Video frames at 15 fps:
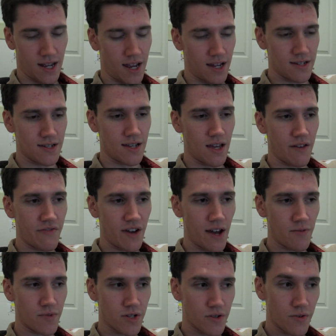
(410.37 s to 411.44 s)
And if I
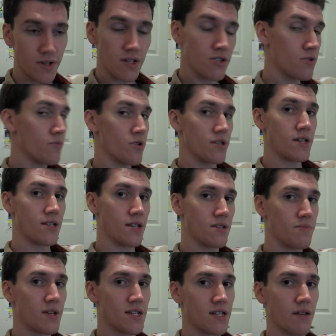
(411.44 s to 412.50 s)
was going to do more Nintendo Speaks,